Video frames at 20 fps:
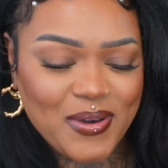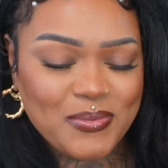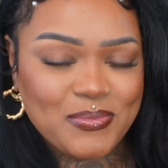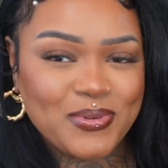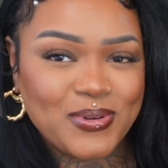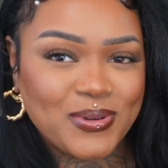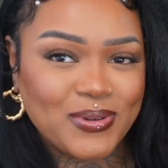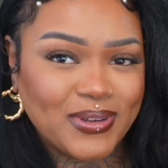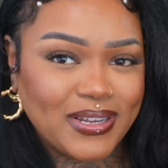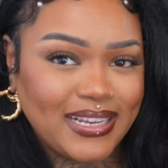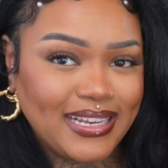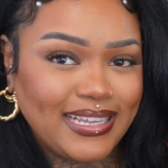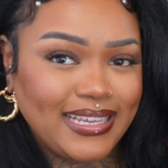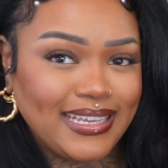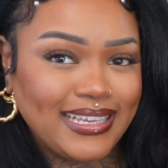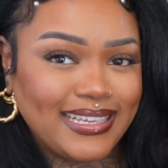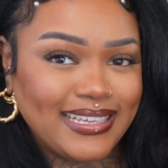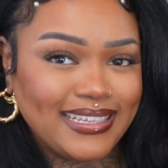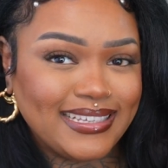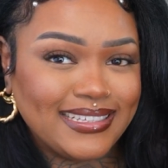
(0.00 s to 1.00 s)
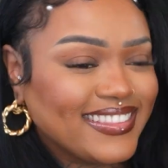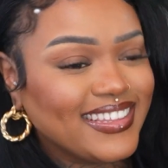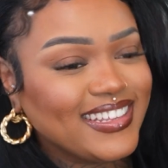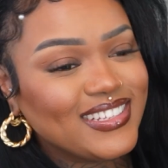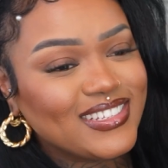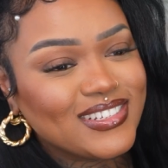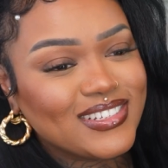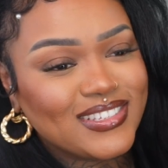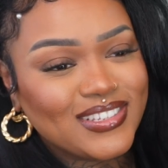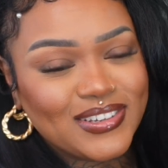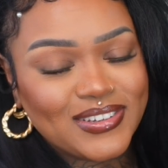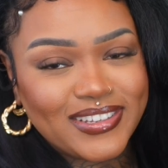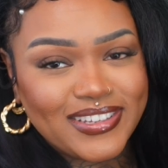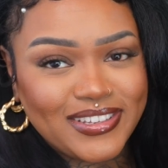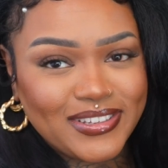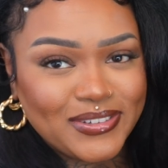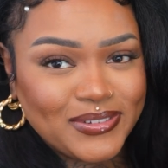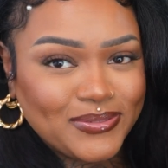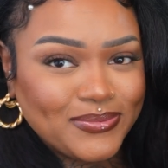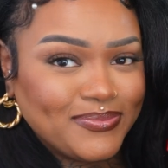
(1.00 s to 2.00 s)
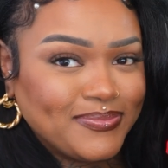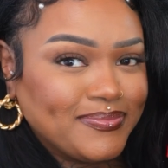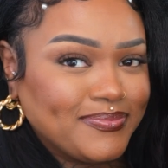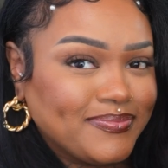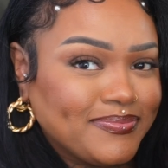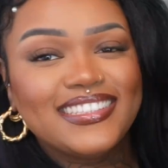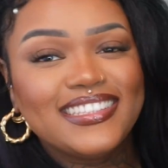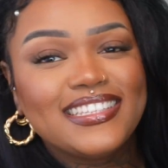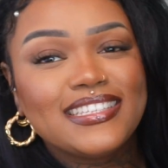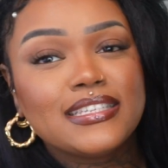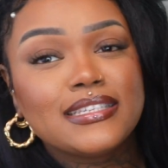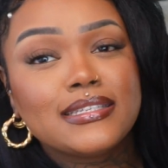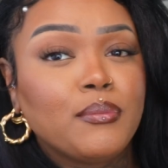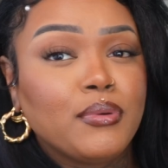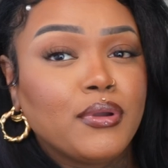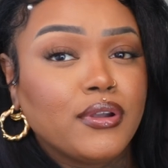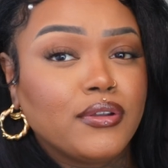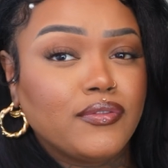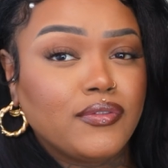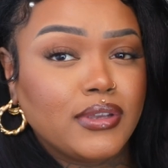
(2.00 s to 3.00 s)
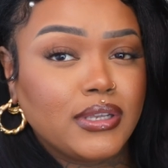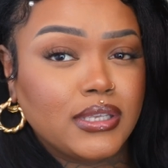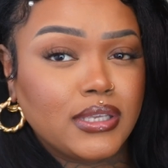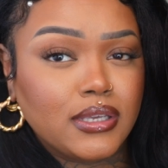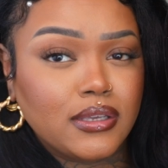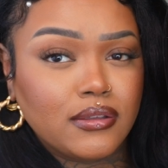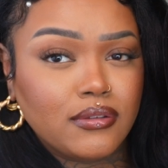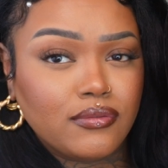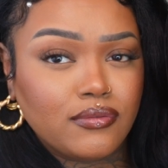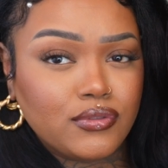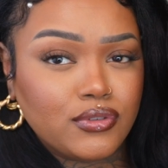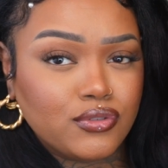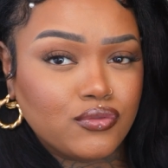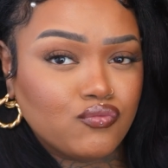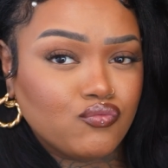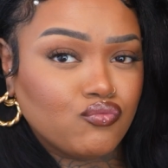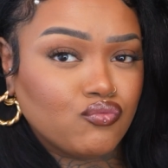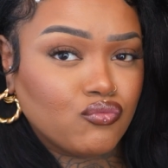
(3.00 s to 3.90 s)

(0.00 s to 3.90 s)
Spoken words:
pretty. These are so cute. This is a perfect gift.